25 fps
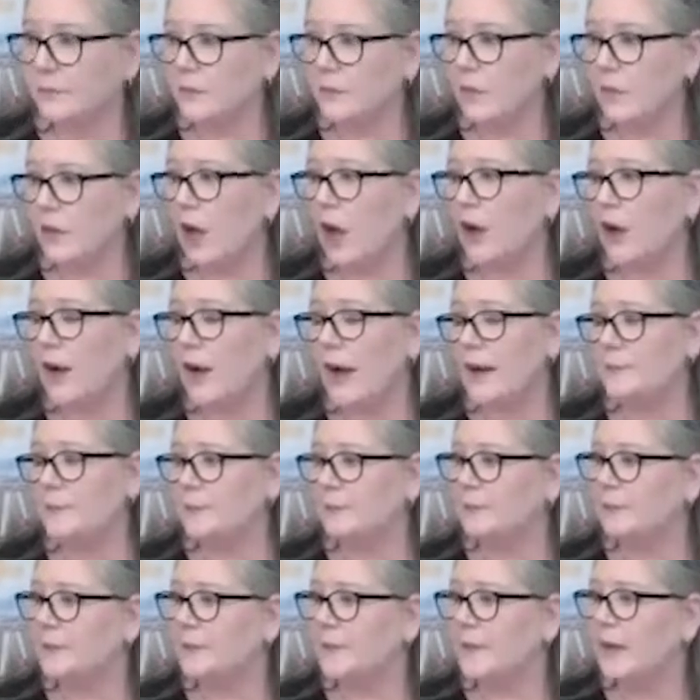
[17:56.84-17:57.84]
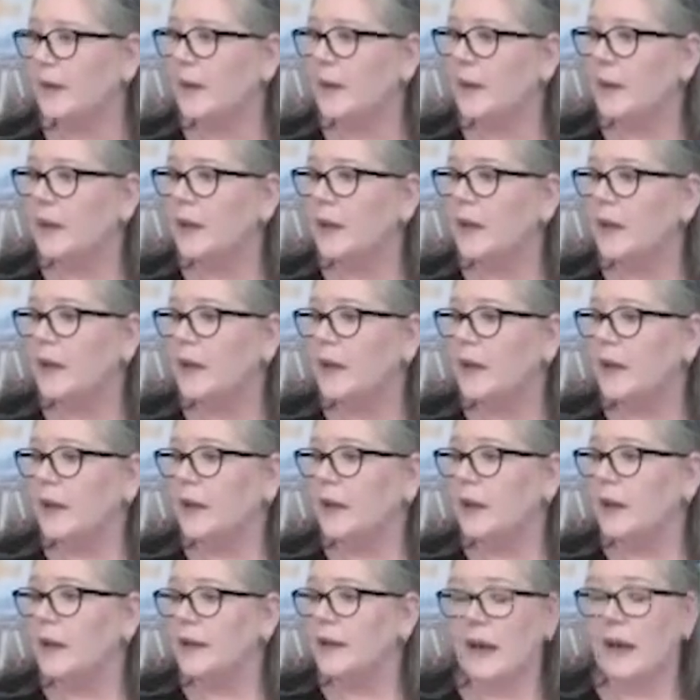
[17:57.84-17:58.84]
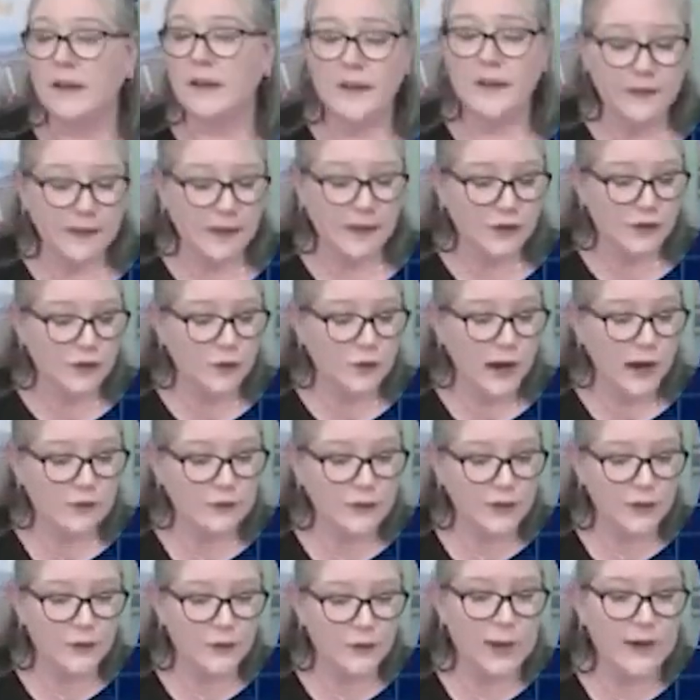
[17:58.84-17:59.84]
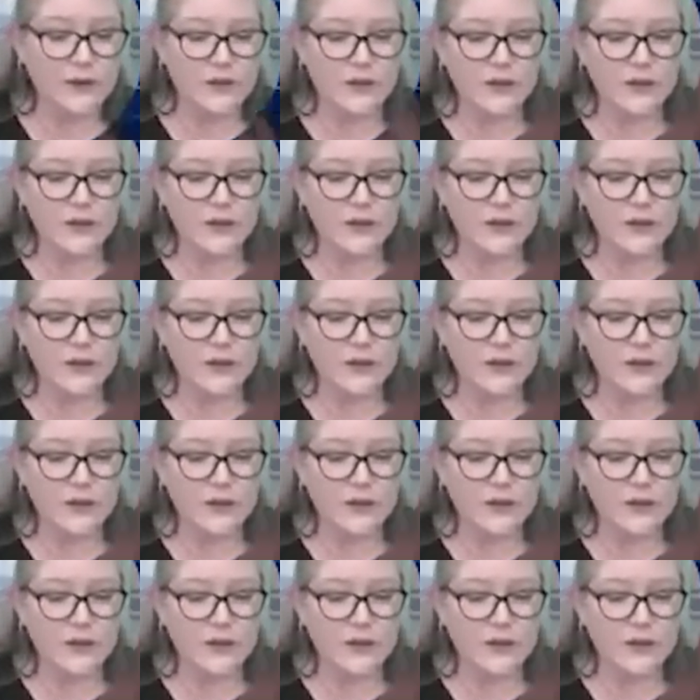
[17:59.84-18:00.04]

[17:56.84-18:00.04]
All right. Now, as I said, you have the directions,